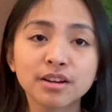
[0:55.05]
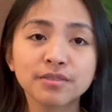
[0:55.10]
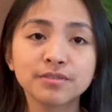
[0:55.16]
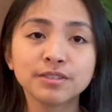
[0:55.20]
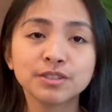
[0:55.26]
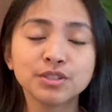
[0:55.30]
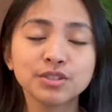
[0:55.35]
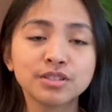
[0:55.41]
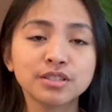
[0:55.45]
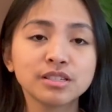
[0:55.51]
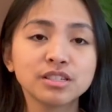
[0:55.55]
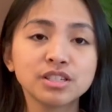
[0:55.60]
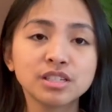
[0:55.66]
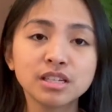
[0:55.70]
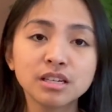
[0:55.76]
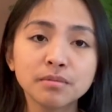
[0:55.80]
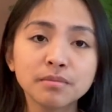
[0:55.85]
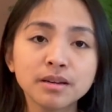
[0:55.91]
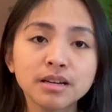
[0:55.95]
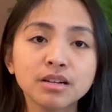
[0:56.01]
if you're using
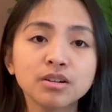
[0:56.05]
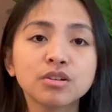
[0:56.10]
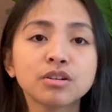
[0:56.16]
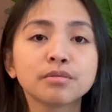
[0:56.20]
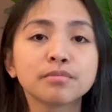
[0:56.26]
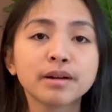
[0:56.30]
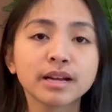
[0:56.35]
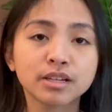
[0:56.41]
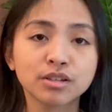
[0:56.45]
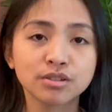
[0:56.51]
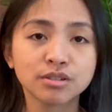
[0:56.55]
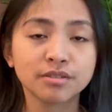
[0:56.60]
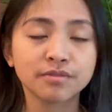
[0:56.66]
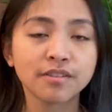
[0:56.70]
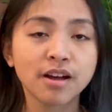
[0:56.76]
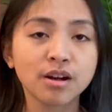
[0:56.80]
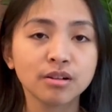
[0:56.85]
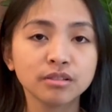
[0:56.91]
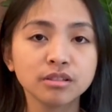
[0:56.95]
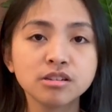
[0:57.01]
Gmail or Microsoft
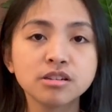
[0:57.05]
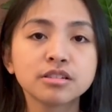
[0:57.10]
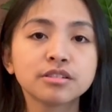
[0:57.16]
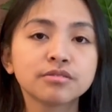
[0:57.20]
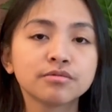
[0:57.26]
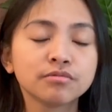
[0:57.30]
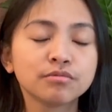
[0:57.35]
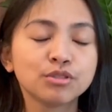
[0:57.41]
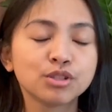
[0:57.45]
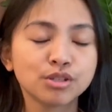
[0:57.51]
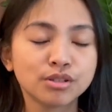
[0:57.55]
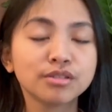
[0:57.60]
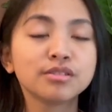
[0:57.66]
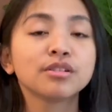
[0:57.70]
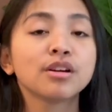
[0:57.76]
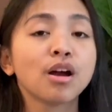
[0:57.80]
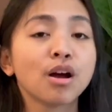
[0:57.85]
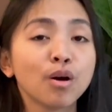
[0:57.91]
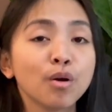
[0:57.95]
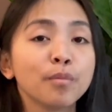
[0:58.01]
Outlook, just
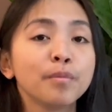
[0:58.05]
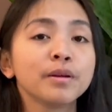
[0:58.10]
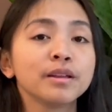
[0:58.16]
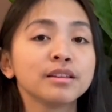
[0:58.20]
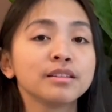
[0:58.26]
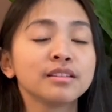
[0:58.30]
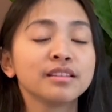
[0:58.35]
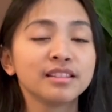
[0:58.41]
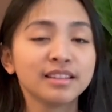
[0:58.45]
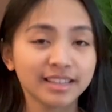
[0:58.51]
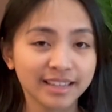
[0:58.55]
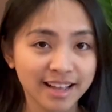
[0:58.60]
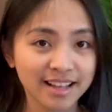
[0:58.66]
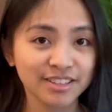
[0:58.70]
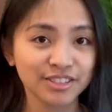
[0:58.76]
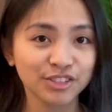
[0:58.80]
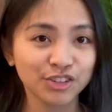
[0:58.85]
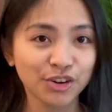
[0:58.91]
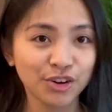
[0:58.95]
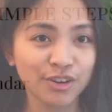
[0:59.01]
open the
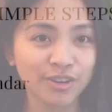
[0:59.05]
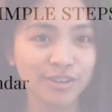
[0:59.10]
calendar.